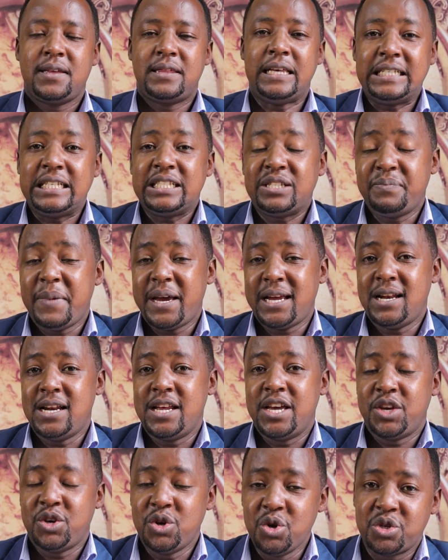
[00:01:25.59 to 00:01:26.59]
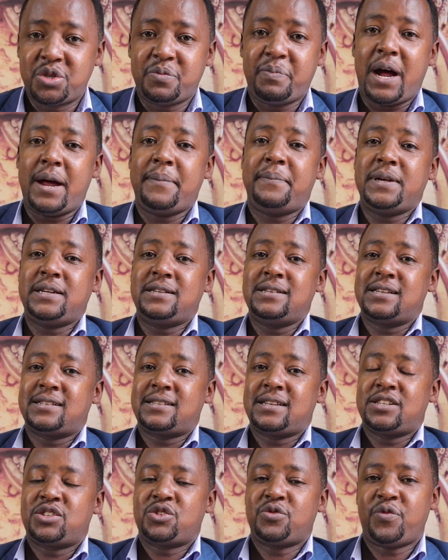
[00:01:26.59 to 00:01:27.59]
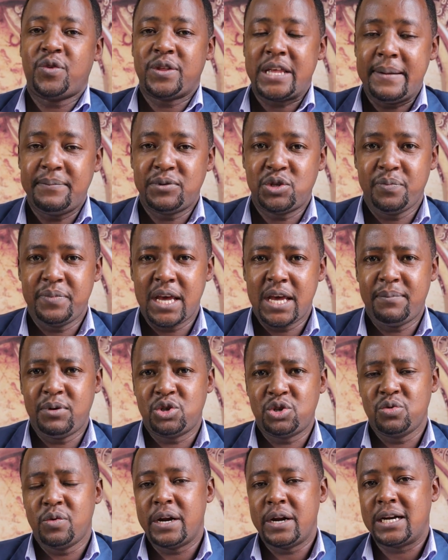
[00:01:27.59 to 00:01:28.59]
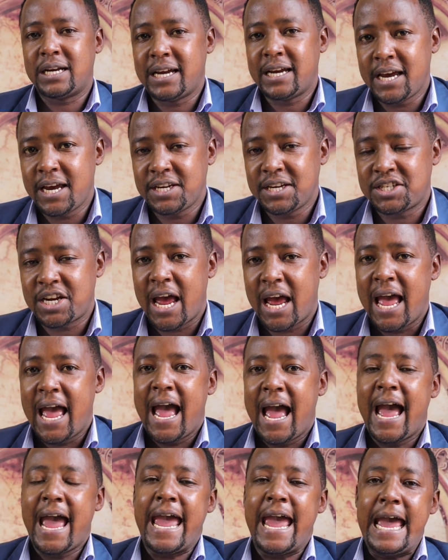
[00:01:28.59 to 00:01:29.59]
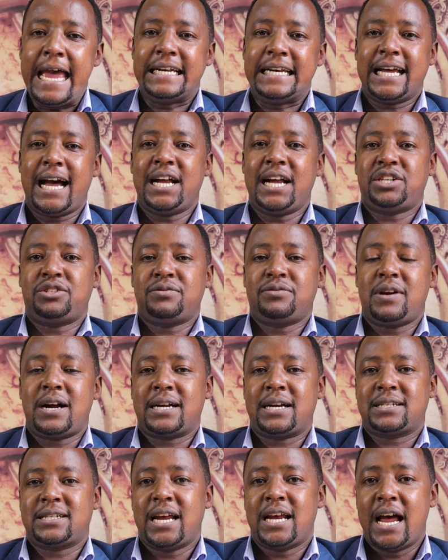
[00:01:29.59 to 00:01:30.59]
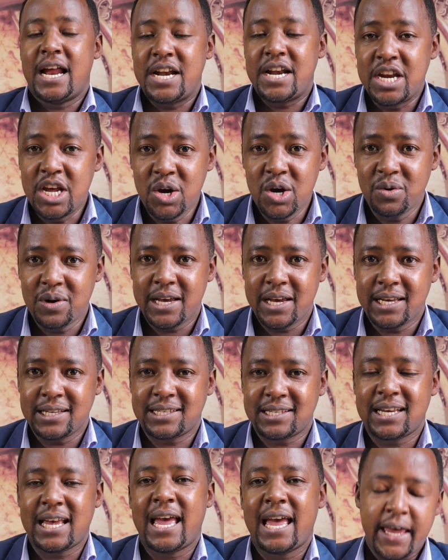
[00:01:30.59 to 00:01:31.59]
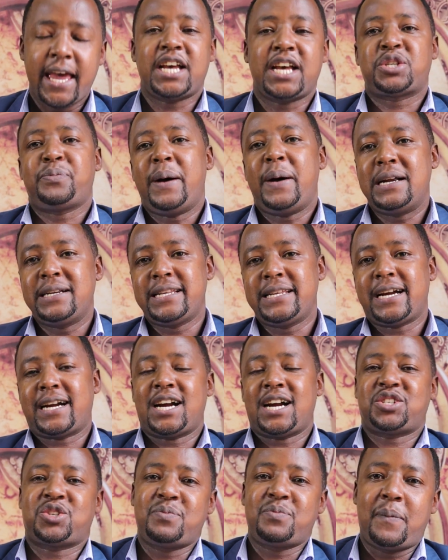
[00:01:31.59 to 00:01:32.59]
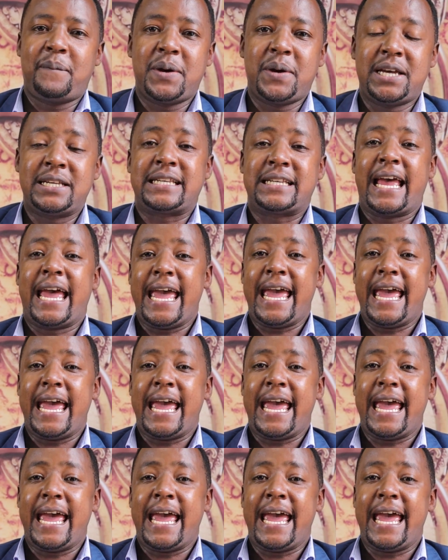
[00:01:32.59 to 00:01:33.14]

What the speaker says: This is mainly used by businesses for them to be able to engage and attract new leads, expand their customer base,